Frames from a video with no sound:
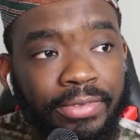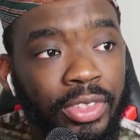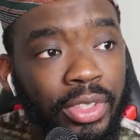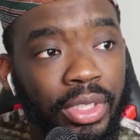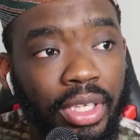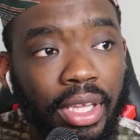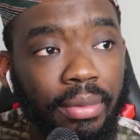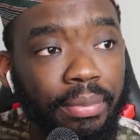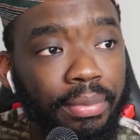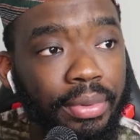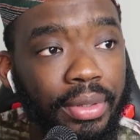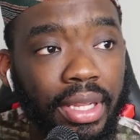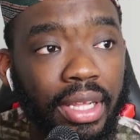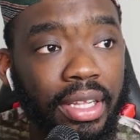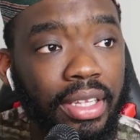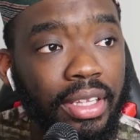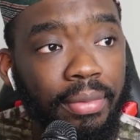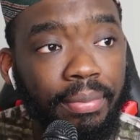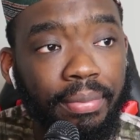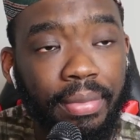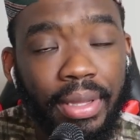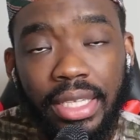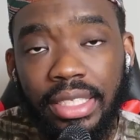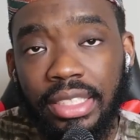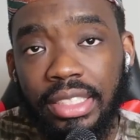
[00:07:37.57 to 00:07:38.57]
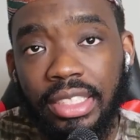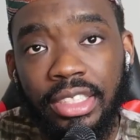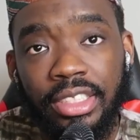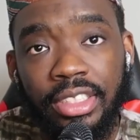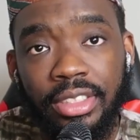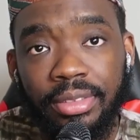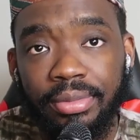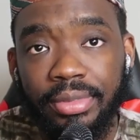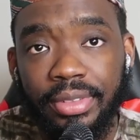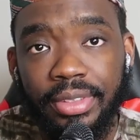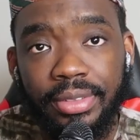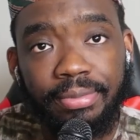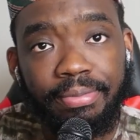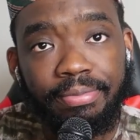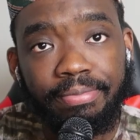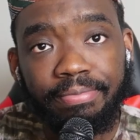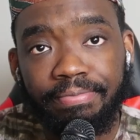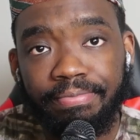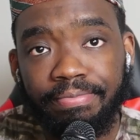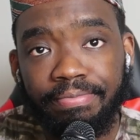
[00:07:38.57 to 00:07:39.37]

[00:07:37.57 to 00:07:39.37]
You can't put anything past Egypt.